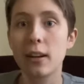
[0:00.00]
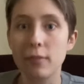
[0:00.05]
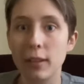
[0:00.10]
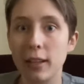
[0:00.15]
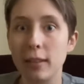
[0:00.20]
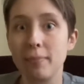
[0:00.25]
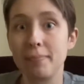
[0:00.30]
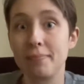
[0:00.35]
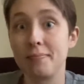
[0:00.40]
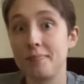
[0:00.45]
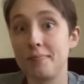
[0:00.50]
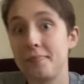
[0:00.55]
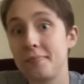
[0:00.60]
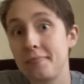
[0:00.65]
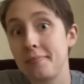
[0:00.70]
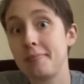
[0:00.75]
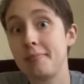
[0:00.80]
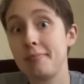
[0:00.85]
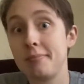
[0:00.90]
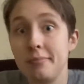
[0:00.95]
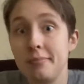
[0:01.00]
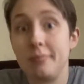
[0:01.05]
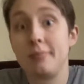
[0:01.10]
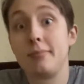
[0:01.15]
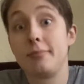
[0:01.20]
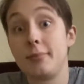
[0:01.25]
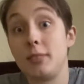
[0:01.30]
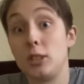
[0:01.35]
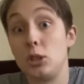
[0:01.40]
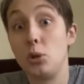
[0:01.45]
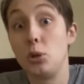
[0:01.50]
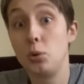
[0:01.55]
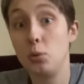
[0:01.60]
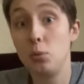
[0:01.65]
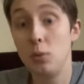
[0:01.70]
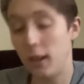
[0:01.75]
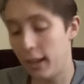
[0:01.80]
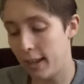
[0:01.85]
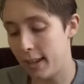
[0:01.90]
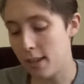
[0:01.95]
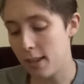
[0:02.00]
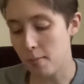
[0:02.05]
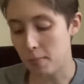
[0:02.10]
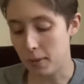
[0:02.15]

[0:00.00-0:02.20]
of like too late,